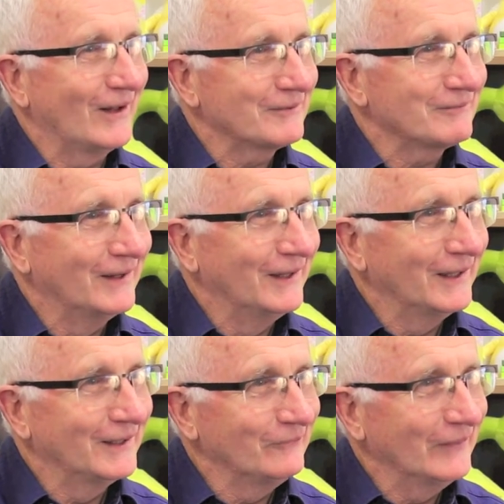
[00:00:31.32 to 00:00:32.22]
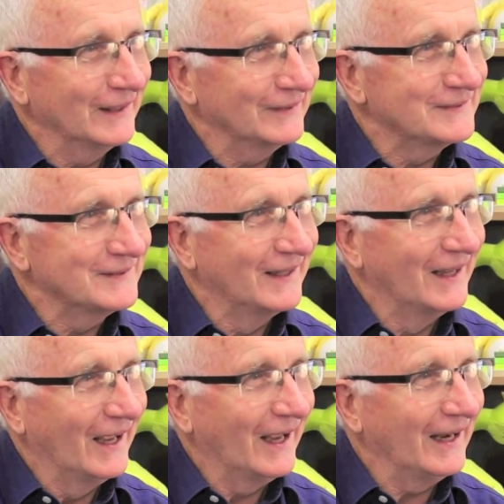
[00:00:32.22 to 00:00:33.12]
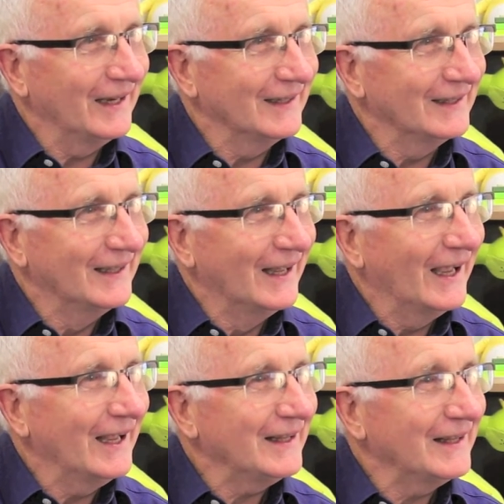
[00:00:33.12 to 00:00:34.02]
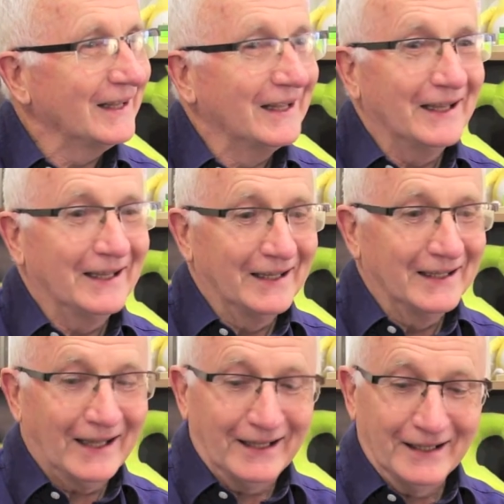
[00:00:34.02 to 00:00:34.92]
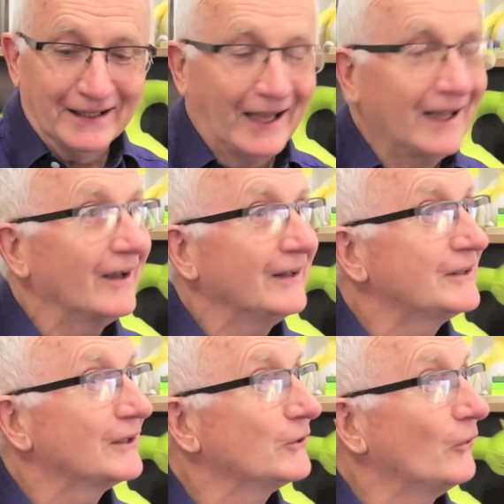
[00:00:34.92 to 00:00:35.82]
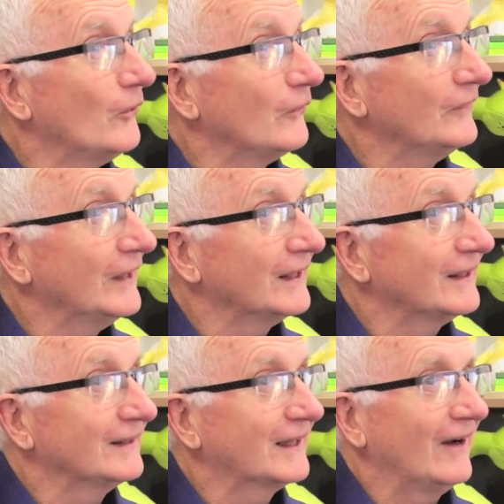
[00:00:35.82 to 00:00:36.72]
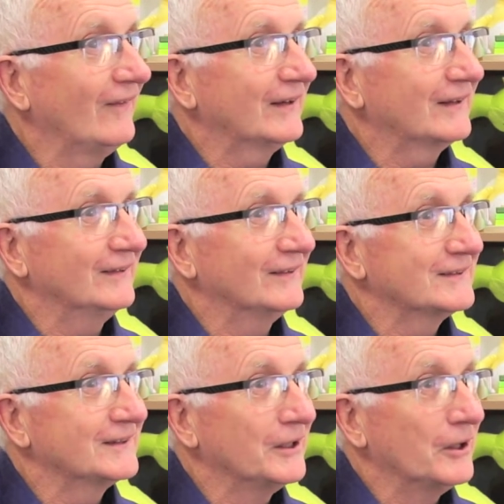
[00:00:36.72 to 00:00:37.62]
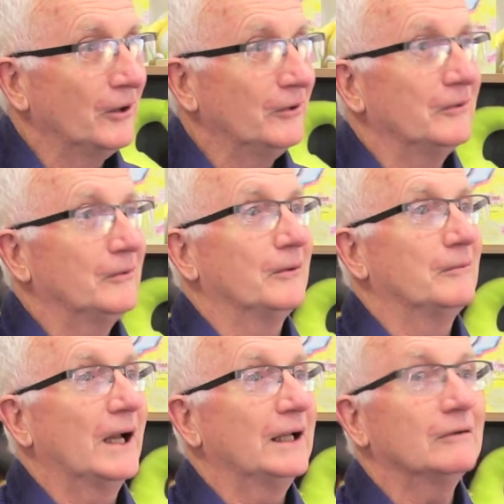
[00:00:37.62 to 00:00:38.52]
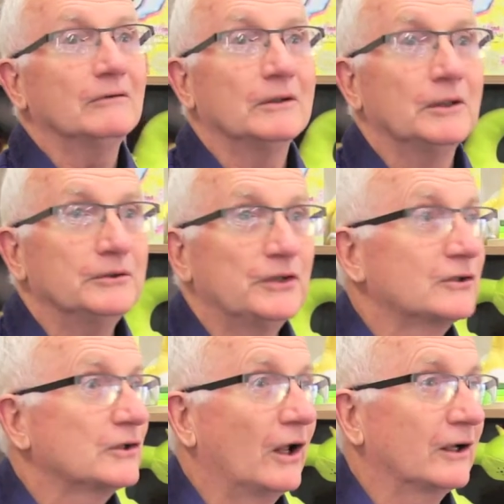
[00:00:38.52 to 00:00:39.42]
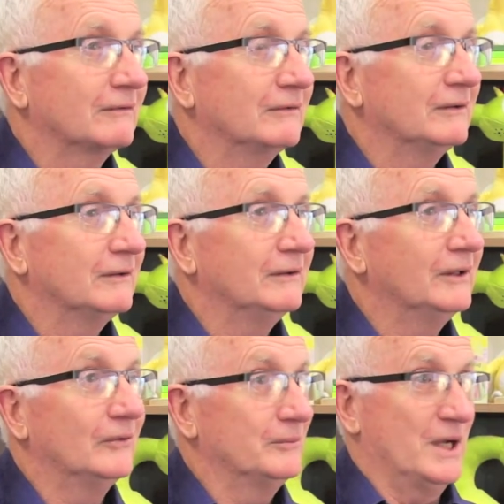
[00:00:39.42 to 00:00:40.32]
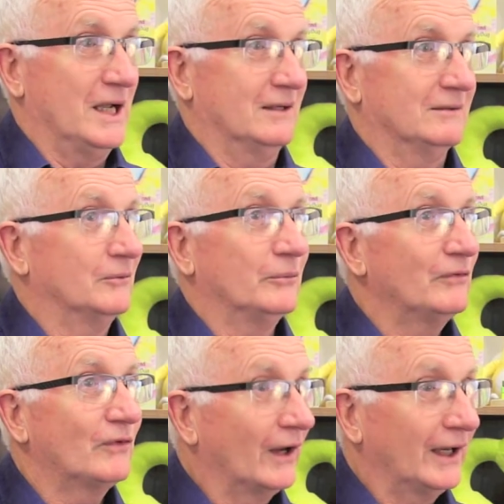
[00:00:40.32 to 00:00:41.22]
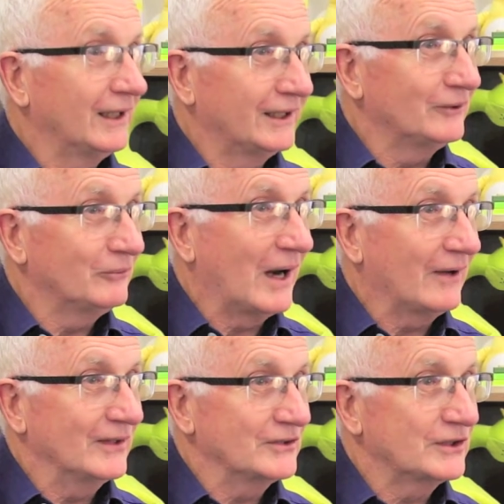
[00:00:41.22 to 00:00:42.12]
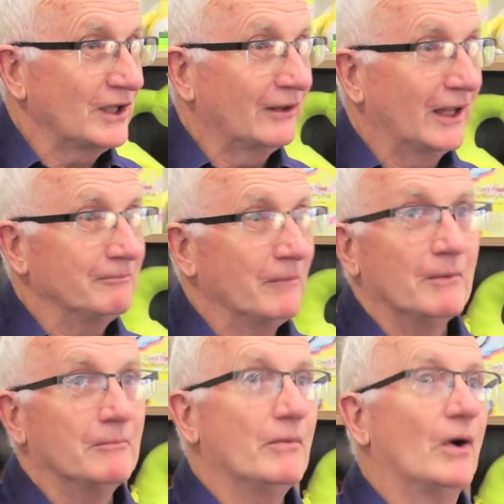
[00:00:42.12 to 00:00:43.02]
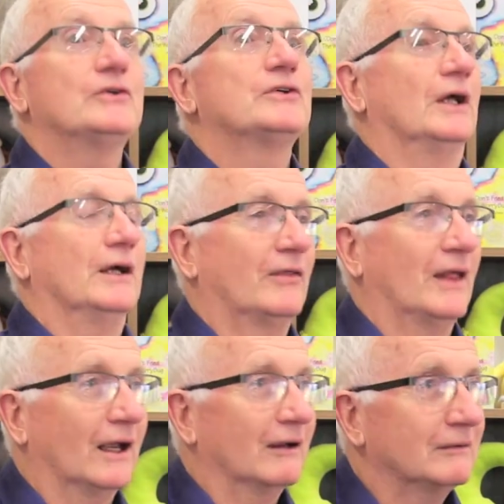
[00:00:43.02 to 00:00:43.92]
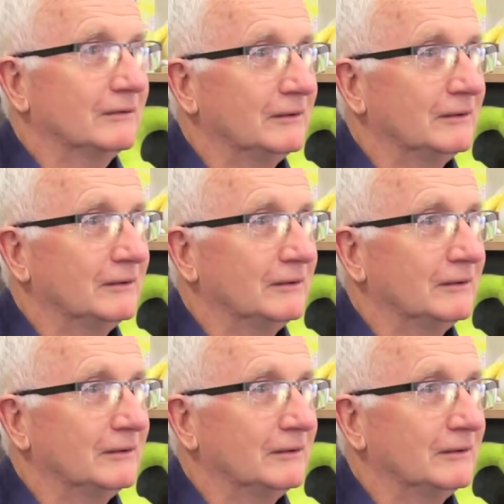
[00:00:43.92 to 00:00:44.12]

like little Wince, and they are just ordinary little characters who are made to, just like you and me, and we've got our little worries. So that monster thing